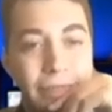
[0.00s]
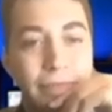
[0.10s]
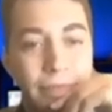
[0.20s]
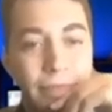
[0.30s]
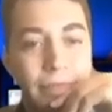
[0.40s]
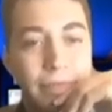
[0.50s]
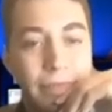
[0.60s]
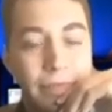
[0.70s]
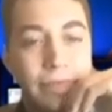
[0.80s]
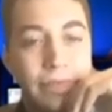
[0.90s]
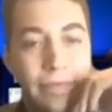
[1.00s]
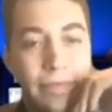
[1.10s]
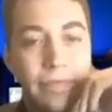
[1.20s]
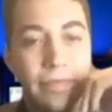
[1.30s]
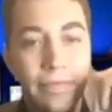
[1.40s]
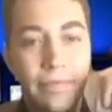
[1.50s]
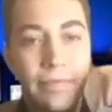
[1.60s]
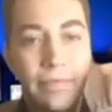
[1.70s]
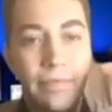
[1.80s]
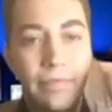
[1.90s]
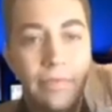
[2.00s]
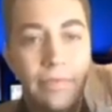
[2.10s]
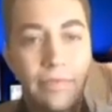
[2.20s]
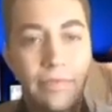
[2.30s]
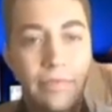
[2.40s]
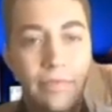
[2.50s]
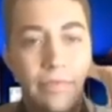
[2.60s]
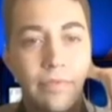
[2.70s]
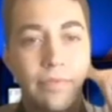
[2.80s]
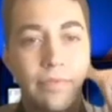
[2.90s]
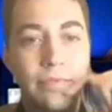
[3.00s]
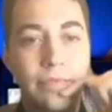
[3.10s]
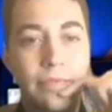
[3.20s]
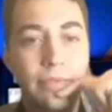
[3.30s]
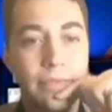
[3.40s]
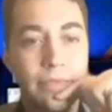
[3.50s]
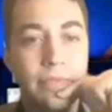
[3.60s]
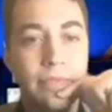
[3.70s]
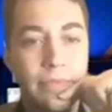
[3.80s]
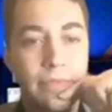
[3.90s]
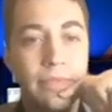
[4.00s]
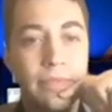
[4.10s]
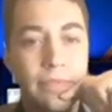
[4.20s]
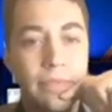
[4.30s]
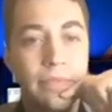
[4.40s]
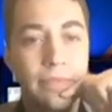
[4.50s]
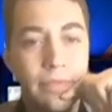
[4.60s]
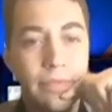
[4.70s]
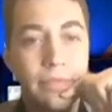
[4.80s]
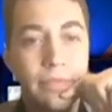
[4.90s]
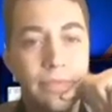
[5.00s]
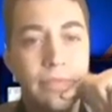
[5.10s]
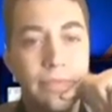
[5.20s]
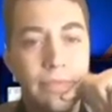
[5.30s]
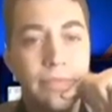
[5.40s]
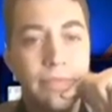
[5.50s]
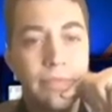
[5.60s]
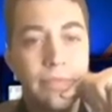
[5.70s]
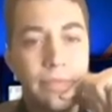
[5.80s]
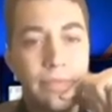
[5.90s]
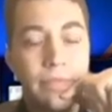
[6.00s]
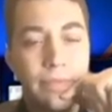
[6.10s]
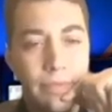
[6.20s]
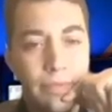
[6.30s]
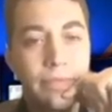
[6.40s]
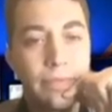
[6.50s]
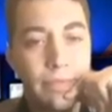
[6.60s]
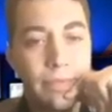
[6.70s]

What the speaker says: (not speaking)